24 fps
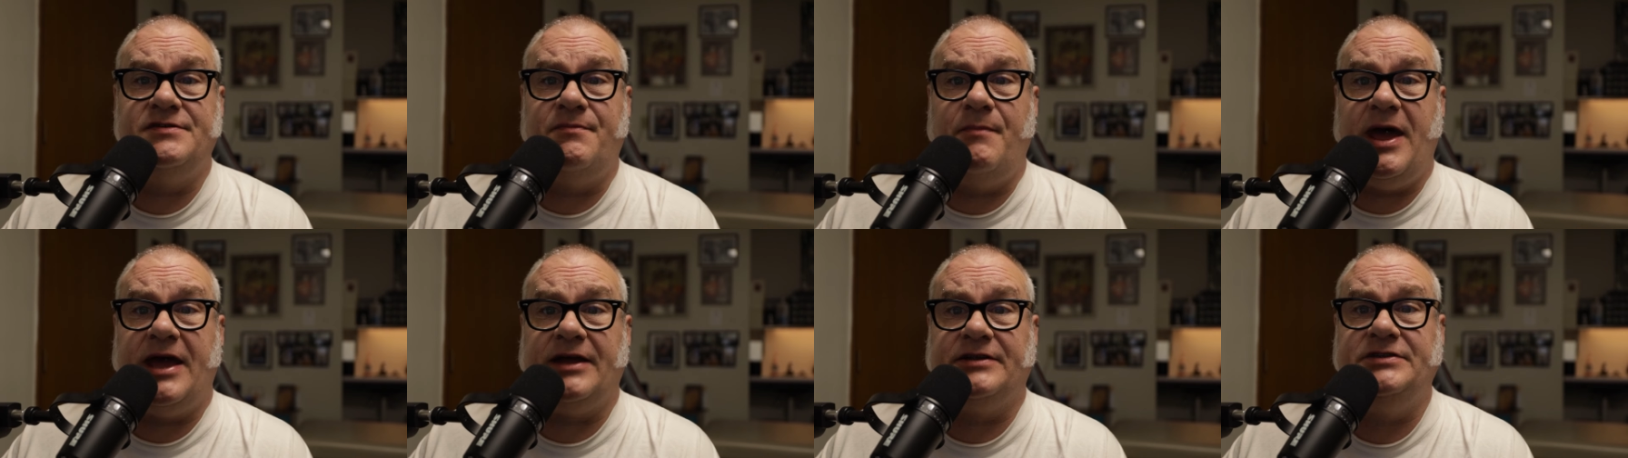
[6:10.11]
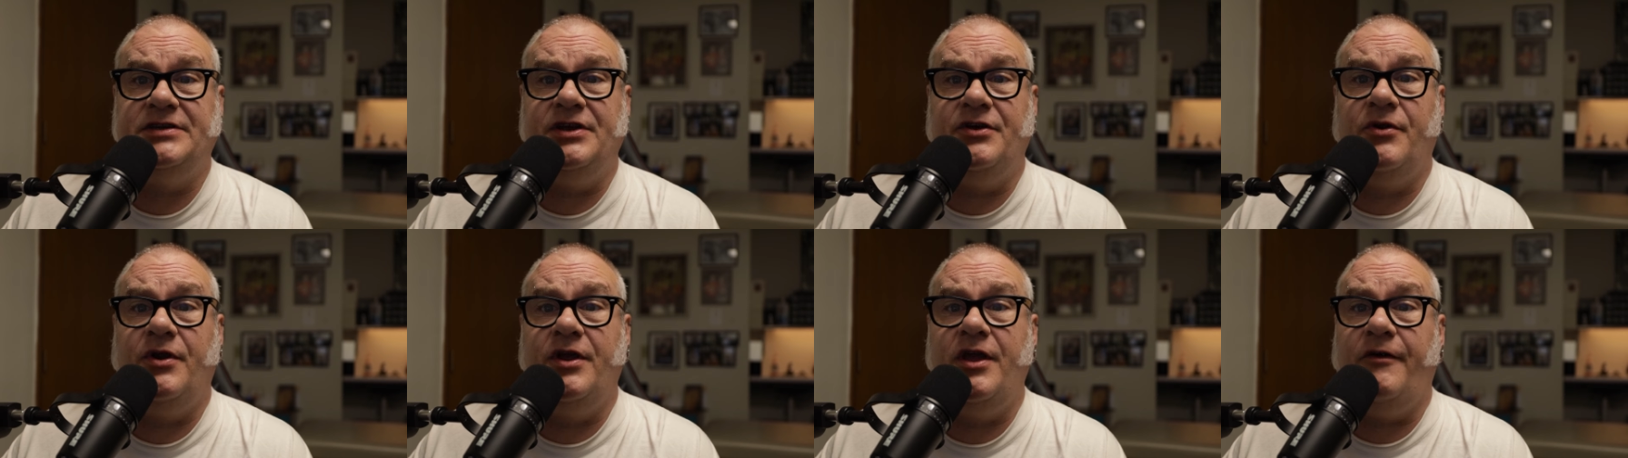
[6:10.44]
of
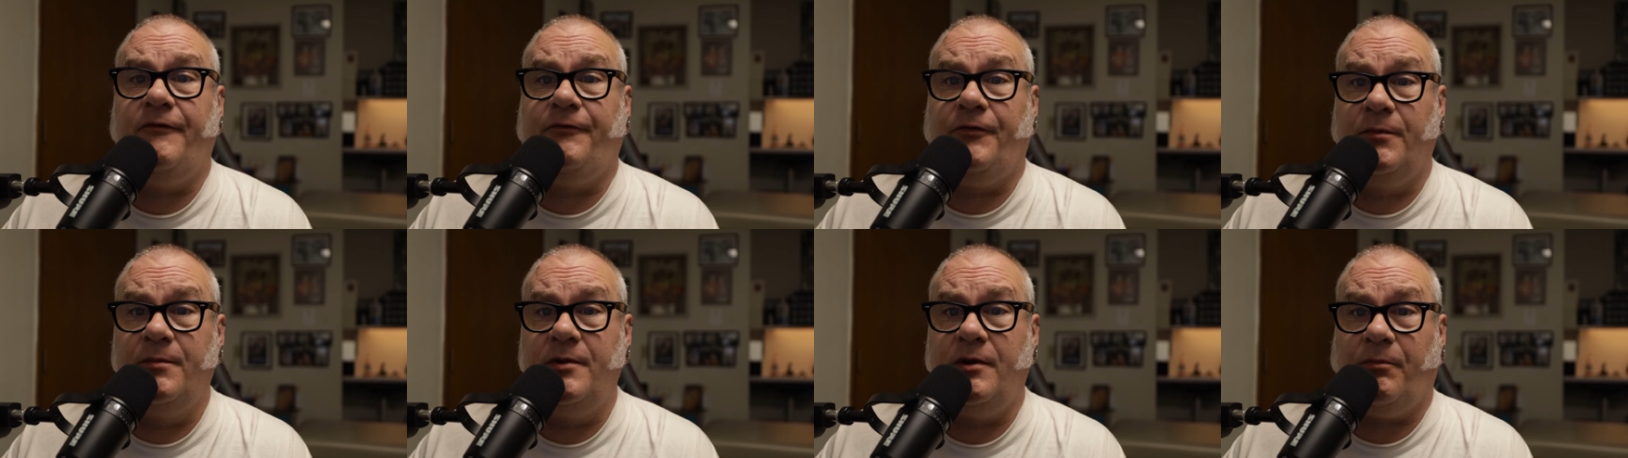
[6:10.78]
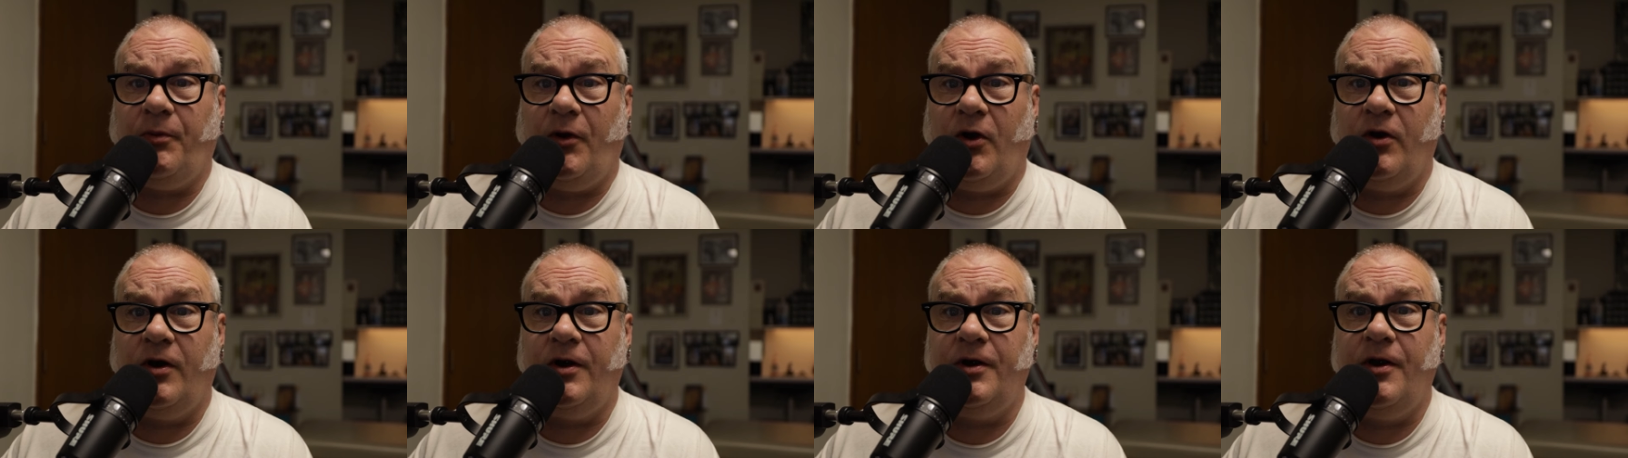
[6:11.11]
bacteria from your
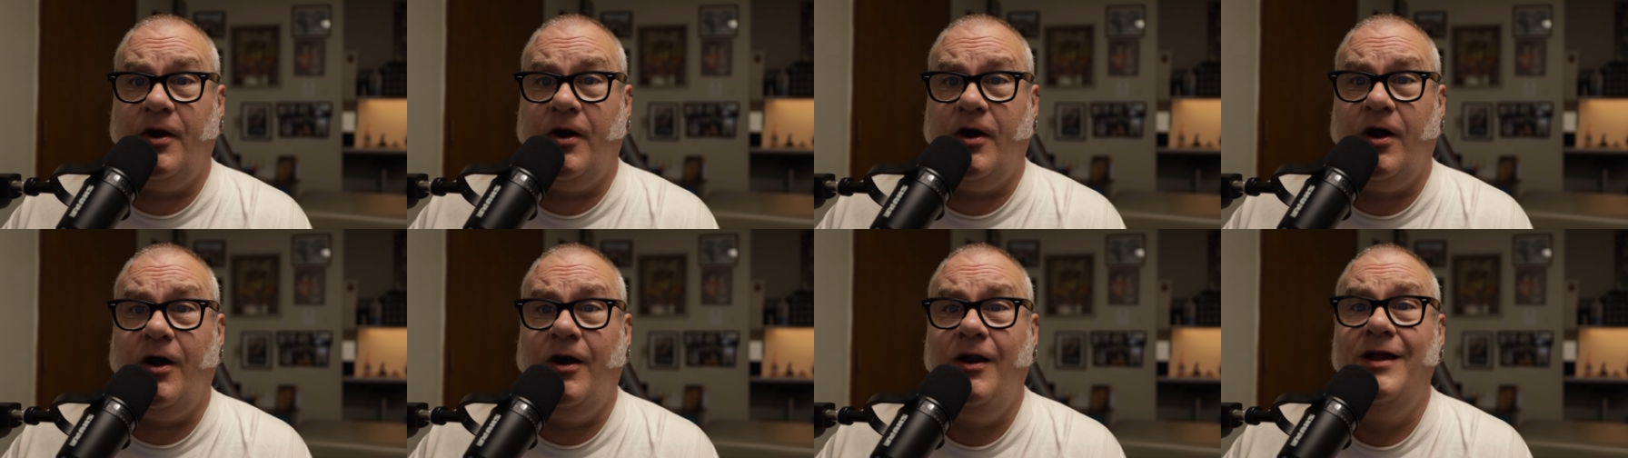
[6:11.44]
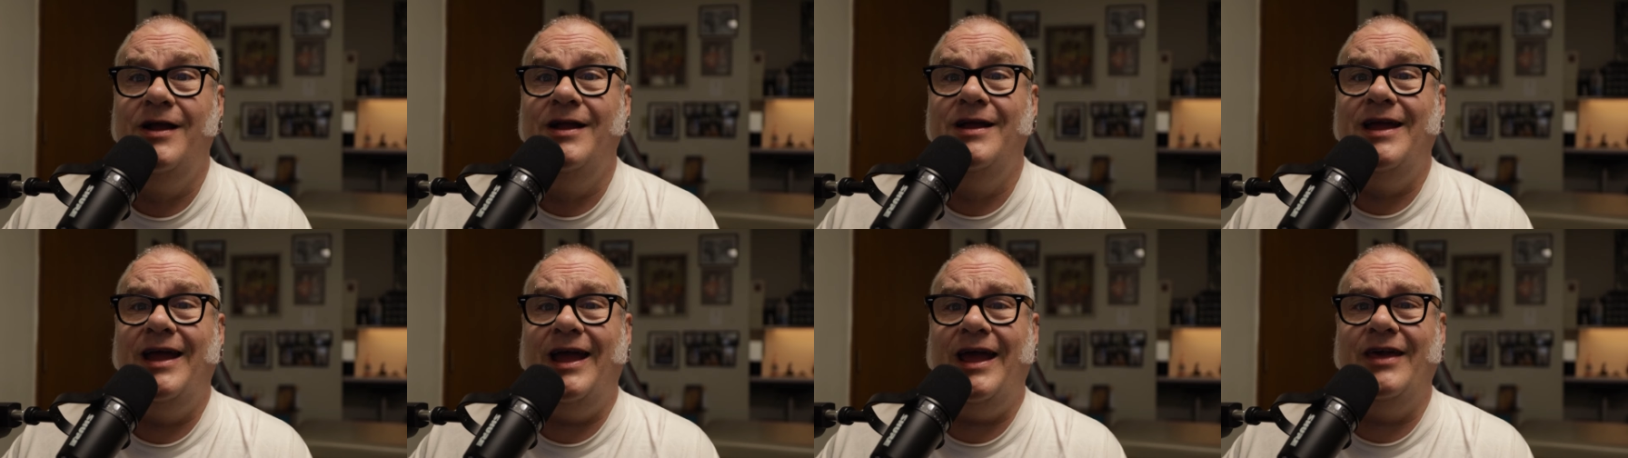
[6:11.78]
partner,
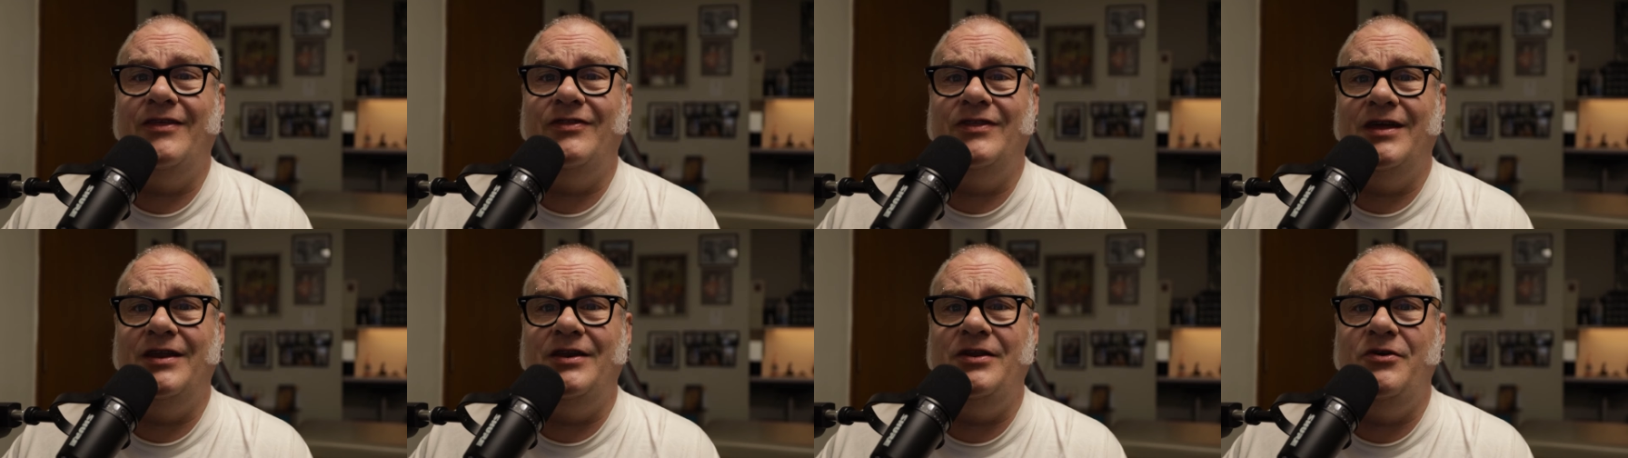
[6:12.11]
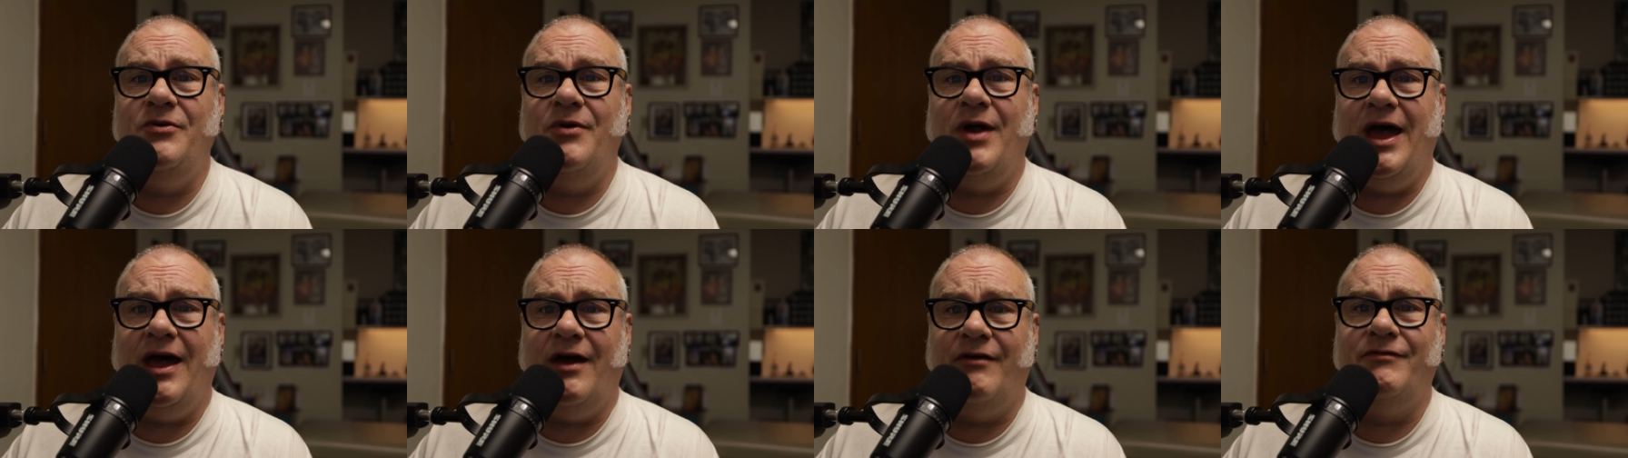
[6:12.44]
and then
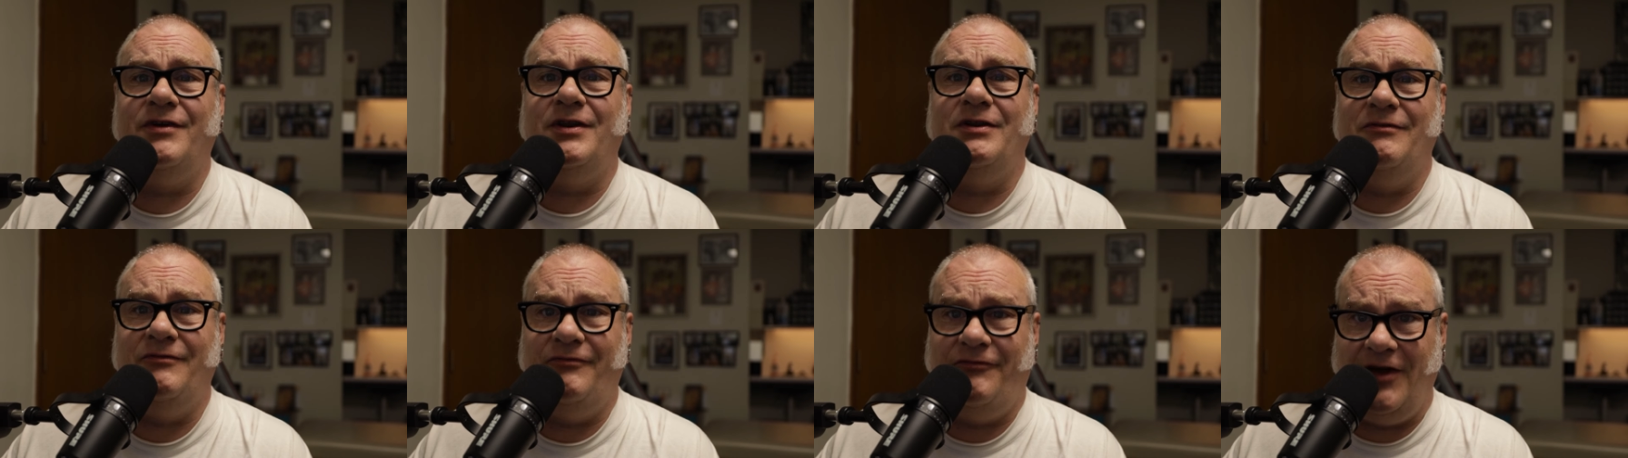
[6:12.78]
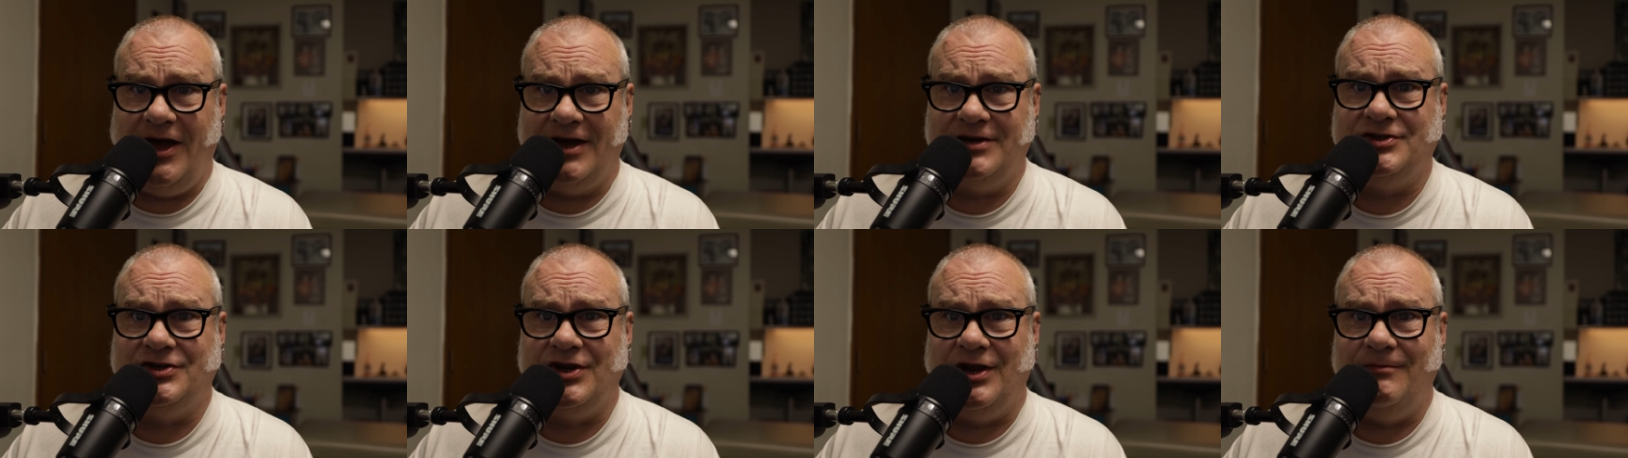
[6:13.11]
you have an
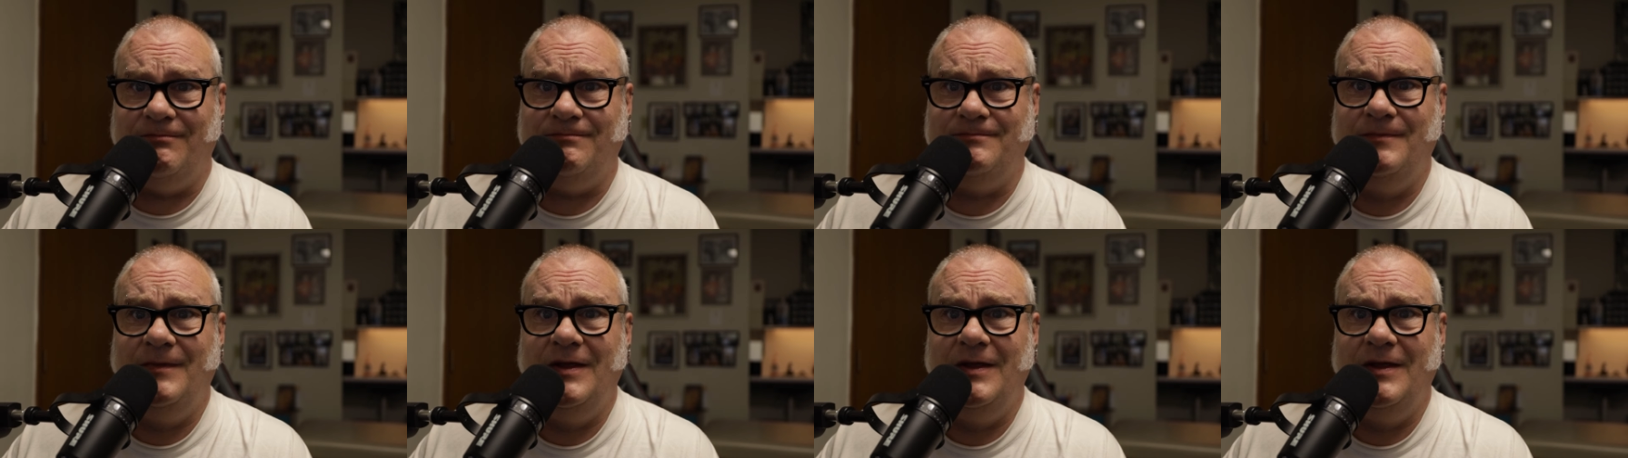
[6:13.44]
infection.